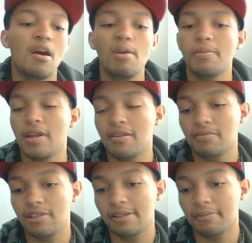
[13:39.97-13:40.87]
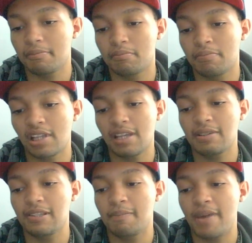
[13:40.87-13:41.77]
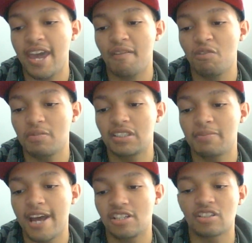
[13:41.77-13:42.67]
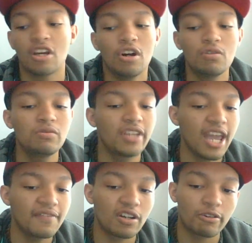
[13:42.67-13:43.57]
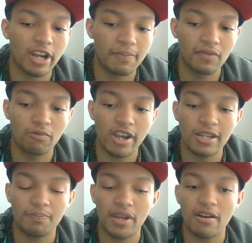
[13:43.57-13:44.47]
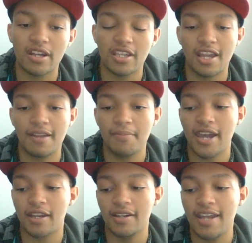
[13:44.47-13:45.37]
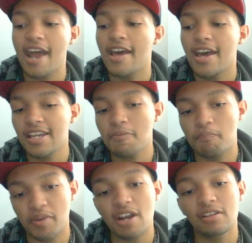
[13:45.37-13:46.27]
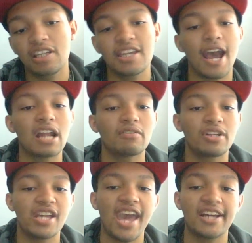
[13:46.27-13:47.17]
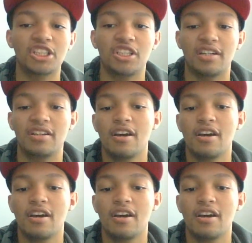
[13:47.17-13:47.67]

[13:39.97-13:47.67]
People blaming bad women's matches. Who gave a crap if Wade Barrett came back and that? He barely got a reaction.